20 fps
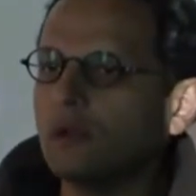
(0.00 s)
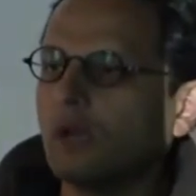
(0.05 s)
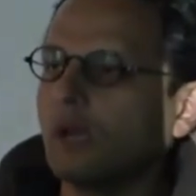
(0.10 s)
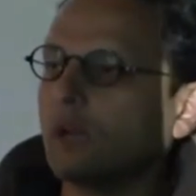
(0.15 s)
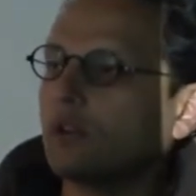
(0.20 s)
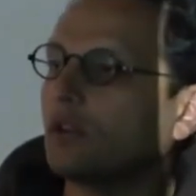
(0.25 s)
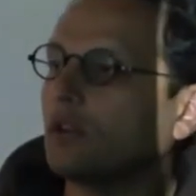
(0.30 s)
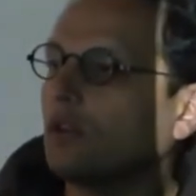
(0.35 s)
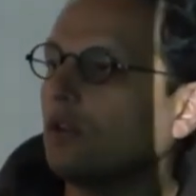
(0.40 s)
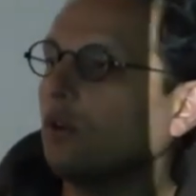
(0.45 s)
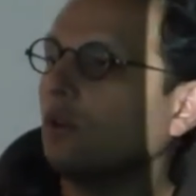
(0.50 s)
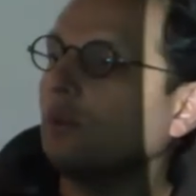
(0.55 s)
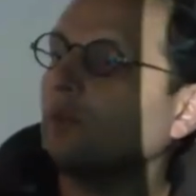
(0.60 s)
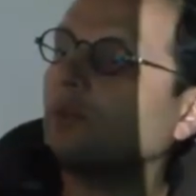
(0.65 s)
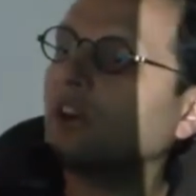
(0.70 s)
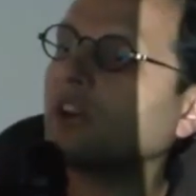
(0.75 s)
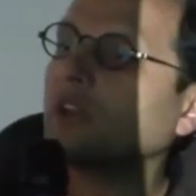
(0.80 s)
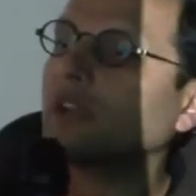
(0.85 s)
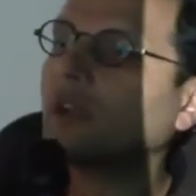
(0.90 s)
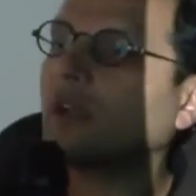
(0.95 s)
I don't know, we
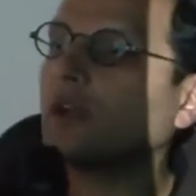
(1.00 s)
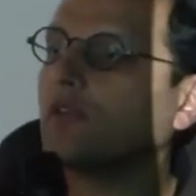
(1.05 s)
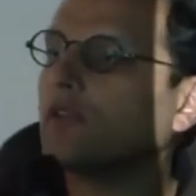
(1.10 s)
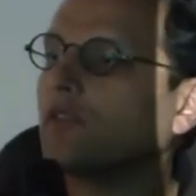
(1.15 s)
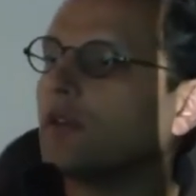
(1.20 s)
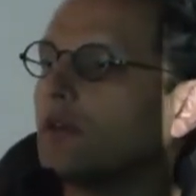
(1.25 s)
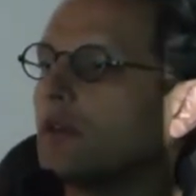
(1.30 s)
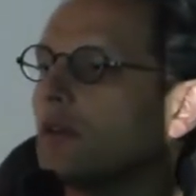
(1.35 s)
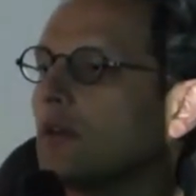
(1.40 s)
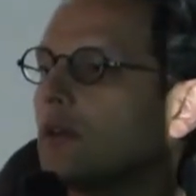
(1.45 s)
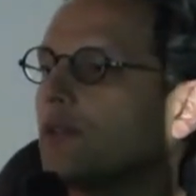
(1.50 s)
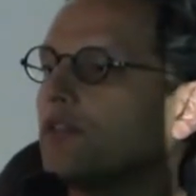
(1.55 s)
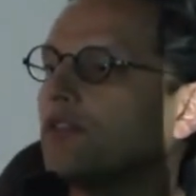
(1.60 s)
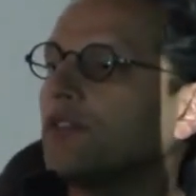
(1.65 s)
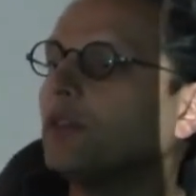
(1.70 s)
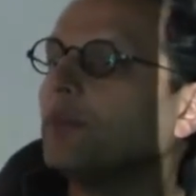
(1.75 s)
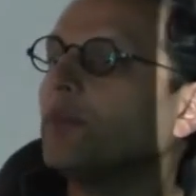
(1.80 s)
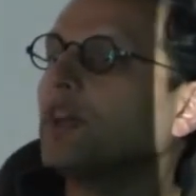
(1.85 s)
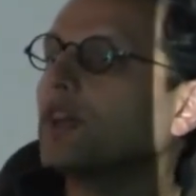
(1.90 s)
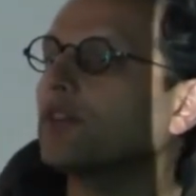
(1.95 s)
might have a
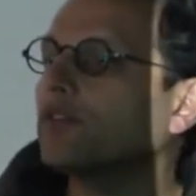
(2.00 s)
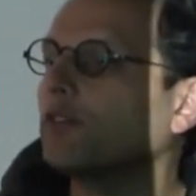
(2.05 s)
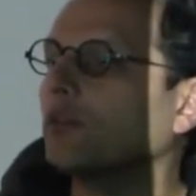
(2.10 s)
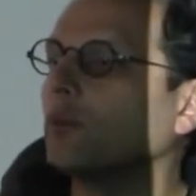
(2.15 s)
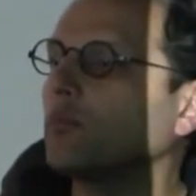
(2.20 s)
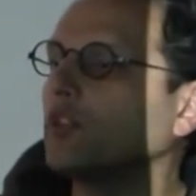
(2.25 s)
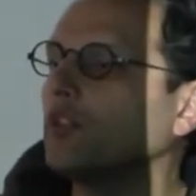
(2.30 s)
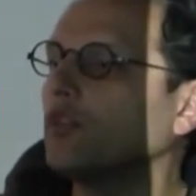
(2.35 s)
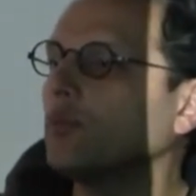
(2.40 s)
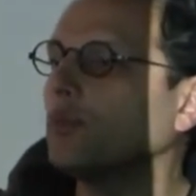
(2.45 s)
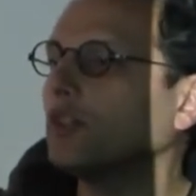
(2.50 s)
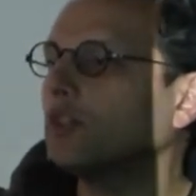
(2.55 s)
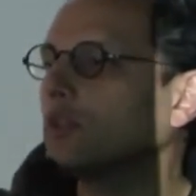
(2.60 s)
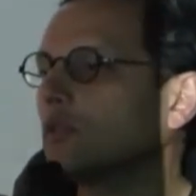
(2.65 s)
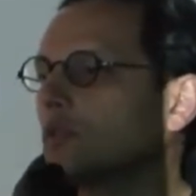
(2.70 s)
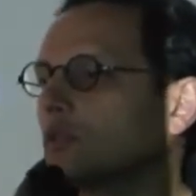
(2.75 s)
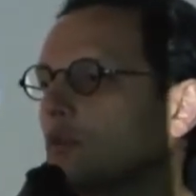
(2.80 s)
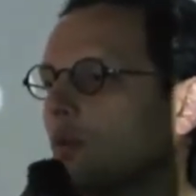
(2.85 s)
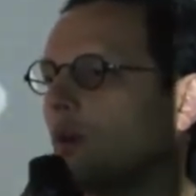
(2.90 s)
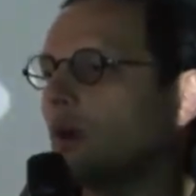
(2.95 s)
feedback from you
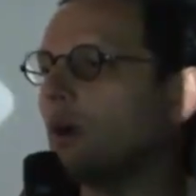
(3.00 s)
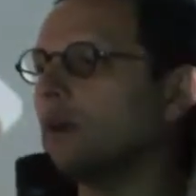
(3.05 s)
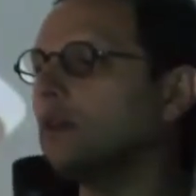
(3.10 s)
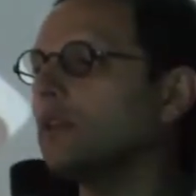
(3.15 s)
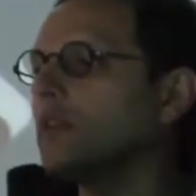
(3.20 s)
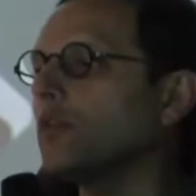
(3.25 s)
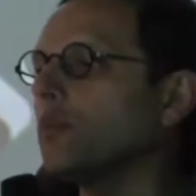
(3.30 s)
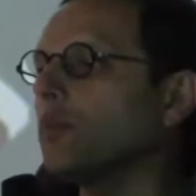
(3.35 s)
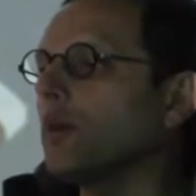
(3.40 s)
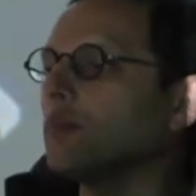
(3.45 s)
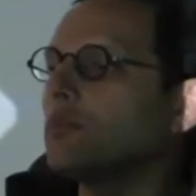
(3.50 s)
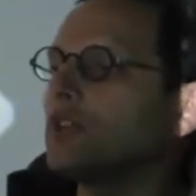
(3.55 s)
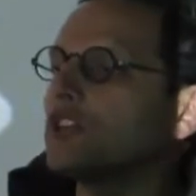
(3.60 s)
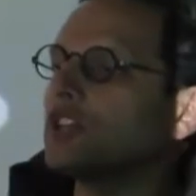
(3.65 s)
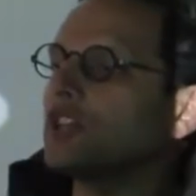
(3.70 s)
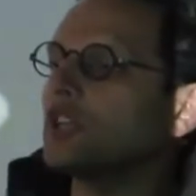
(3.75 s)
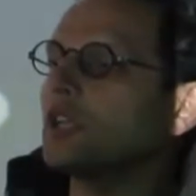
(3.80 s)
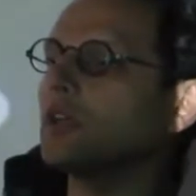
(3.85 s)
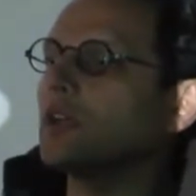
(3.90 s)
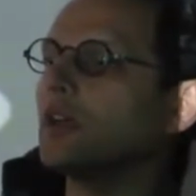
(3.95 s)
because you are in the
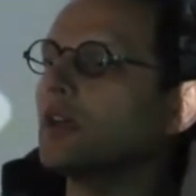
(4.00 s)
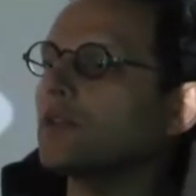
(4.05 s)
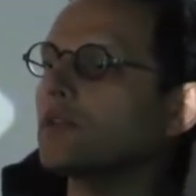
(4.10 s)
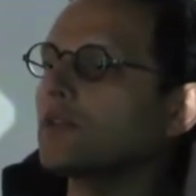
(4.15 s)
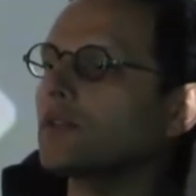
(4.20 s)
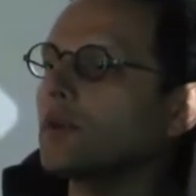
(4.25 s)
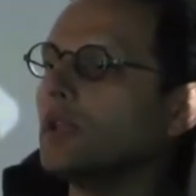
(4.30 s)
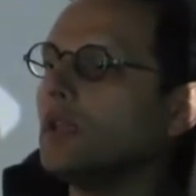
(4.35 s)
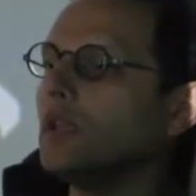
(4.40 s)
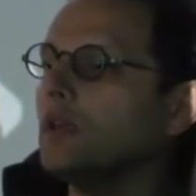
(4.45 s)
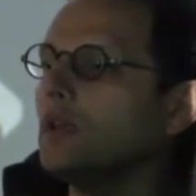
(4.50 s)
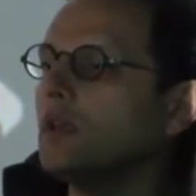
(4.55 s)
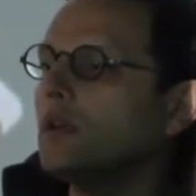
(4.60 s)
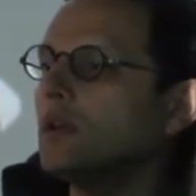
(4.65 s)
publishing industry,